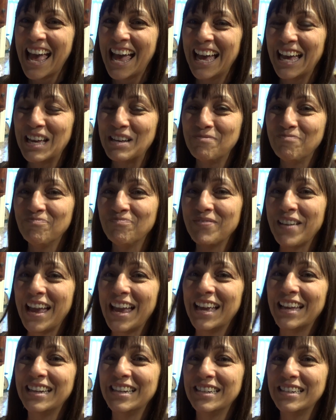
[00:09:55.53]

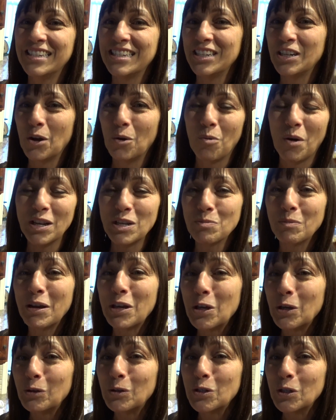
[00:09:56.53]
And, you know, watch my
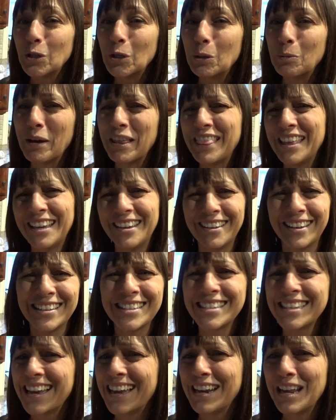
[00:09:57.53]
YouTube. I think you can
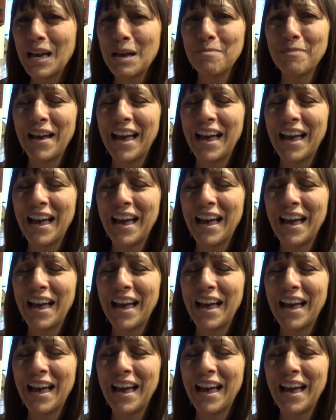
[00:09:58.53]
sign up.